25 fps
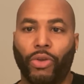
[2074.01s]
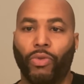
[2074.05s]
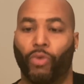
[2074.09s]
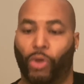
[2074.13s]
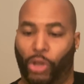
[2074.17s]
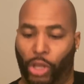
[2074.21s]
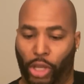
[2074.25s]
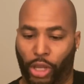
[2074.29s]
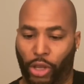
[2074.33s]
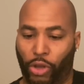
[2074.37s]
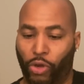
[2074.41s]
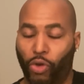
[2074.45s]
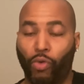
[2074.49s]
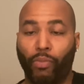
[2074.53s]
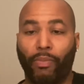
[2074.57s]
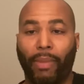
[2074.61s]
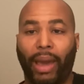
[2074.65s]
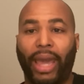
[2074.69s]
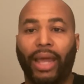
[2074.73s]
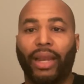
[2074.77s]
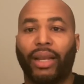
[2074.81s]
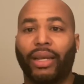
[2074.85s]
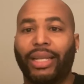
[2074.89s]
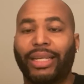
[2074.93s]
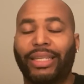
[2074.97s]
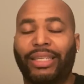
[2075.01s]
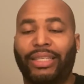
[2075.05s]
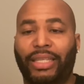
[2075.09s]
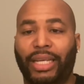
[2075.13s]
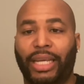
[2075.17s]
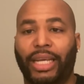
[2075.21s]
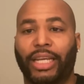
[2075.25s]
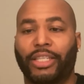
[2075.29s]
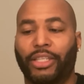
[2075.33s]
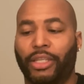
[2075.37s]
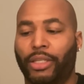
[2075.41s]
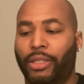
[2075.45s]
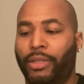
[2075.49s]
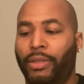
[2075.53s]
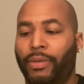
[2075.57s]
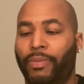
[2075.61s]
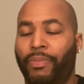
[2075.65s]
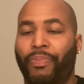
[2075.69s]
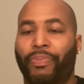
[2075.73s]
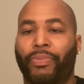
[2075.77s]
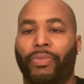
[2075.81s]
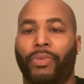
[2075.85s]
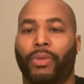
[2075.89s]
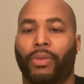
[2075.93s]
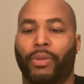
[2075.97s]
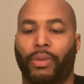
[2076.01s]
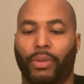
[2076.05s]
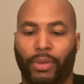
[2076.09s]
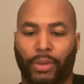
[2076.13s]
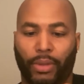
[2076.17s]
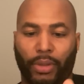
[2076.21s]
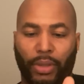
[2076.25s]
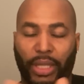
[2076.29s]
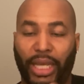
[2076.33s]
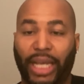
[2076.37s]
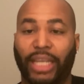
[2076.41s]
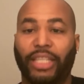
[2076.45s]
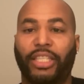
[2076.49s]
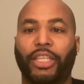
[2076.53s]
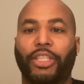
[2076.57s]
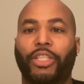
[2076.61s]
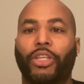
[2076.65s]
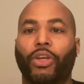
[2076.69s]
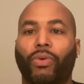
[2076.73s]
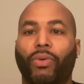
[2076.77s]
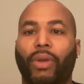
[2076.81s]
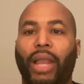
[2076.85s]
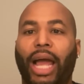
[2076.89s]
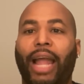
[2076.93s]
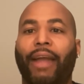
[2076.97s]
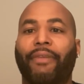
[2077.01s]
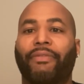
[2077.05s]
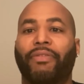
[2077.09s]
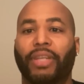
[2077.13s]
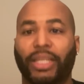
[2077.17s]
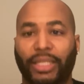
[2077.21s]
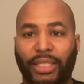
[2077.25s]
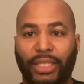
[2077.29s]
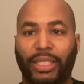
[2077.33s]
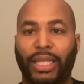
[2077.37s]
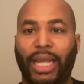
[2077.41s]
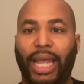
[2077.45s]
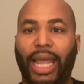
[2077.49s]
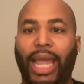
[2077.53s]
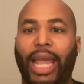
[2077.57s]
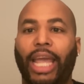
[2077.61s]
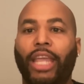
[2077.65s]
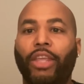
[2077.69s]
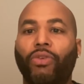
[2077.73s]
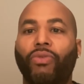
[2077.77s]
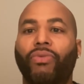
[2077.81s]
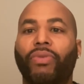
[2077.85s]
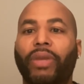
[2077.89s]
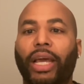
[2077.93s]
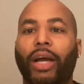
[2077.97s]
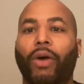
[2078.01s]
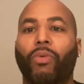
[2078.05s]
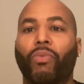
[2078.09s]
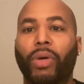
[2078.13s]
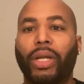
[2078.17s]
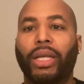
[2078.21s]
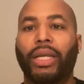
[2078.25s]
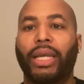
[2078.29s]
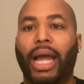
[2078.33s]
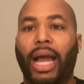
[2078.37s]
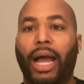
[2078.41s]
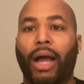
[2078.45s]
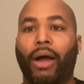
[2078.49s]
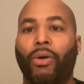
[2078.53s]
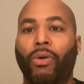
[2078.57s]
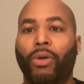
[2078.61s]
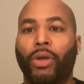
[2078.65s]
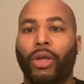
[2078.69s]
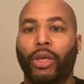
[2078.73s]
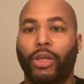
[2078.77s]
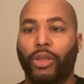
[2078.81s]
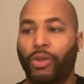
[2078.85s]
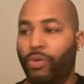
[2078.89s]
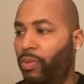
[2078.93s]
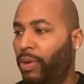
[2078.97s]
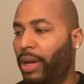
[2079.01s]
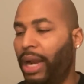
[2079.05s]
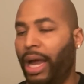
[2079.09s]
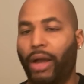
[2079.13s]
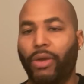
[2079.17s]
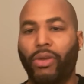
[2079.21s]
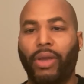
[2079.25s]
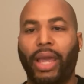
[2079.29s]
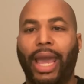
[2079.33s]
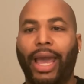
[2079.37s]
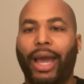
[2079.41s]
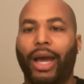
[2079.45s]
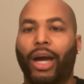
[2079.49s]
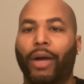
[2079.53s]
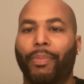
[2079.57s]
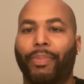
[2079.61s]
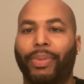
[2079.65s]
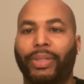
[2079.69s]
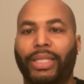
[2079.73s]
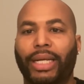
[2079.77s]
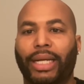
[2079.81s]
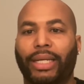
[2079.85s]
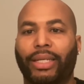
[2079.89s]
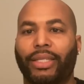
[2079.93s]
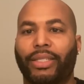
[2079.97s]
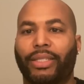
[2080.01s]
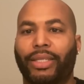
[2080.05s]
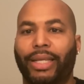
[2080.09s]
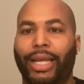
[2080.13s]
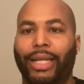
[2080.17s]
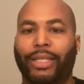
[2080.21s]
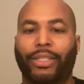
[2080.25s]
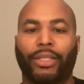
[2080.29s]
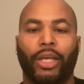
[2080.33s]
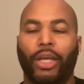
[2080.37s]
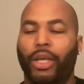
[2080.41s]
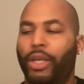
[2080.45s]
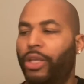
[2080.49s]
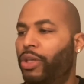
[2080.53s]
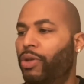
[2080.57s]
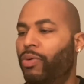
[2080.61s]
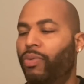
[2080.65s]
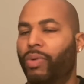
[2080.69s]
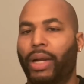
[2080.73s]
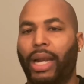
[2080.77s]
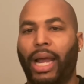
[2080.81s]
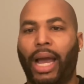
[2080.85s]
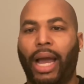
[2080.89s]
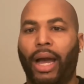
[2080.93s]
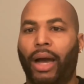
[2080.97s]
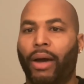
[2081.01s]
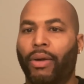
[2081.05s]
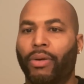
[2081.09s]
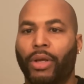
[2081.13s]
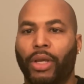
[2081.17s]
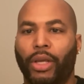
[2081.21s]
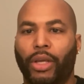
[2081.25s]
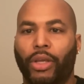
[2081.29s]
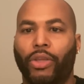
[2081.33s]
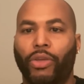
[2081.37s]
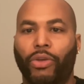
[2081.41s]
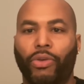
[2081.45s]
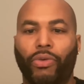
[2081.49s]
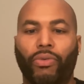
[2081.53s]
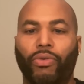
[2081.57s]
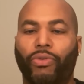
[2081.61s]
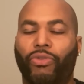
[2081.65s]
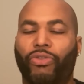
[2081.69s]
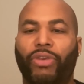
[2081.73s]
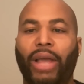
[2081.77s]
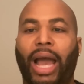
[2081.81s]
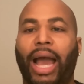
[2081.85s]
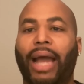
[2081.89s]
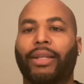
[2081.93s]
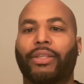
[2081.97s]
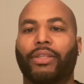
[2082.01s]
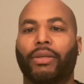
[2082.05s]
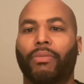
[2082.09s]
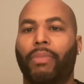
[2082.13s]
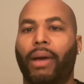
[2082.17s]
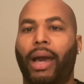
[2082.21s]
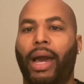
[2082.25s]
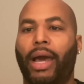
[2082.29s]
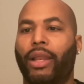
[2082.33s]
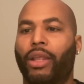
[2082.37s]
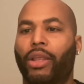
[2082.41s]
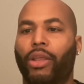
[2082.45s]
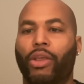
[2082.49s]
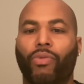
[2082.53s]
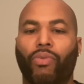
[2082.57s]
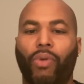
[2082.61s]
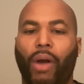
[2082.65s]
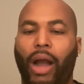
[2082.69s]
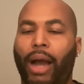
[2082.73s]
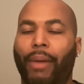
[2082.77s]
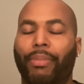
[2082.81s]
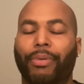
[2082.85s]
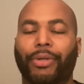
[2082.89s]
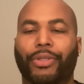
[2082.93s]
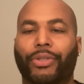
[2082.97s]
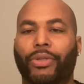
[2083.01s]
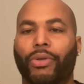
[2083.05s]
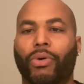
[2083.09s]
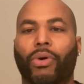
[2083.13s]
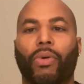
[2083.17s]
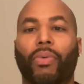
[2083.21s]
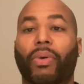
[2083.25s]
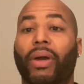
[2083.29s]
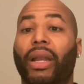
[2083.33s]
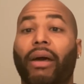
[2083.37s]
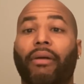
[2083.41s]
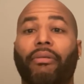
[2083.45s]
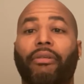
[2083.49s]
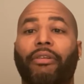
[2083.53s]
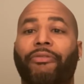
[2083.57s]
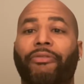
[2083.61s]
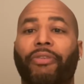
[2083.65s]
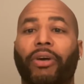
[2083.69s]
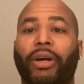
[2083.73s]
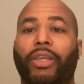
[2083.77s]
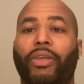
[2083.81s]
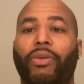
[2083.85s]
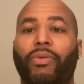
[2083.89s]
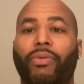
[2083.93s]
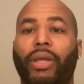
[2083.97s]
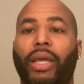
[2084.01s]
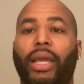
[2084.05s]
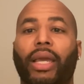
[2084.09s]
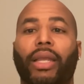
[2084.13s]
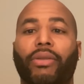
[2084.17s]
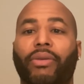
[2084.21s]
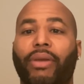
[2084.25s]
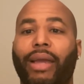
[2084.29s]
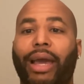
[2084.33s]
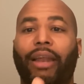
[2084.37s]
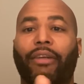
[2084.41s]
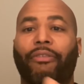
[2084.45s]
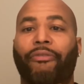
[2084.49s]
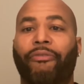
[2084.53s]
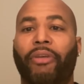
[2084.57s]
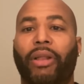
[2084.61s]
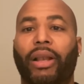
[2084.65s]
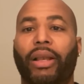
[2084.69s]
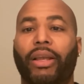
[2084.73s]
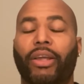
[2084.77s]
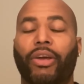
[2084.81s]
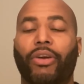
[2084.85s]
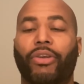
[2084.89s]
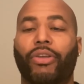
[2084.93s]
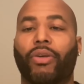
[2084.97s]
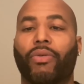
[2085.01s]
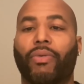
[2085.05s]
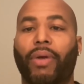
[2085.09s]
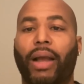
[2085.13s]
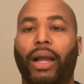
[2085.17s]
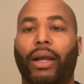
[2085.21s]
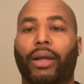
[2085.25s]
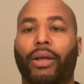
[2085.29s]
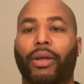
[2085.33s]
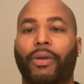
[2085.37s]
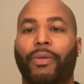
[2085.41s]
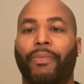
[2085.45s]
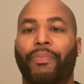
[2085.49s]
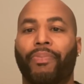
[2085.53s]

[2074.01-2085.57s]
You made a decision. This is your life. This is the hand you dealt with now. You went out, you had unprotected sex. You went out, you shot somebody, you robbed a store, whatever the fuck you did, and you got a felony on your record.